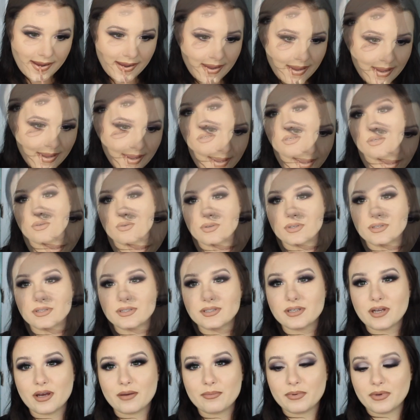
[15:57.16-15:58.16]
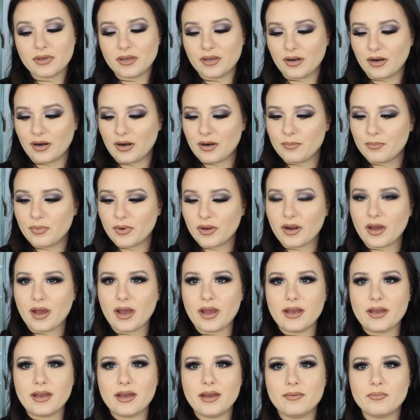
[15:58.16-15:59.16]
Certainly you could stop here, but
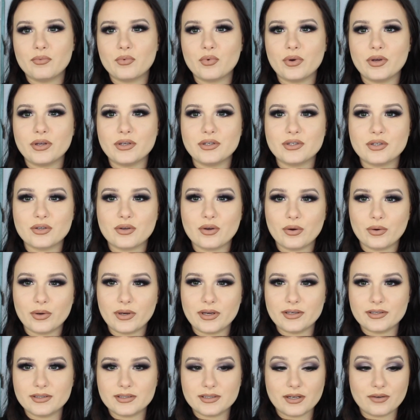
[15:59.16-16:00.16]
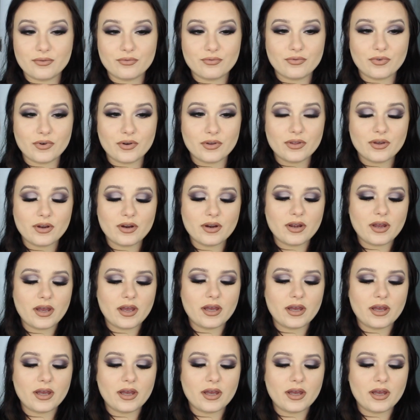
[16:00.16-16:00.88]
I am going to go a step further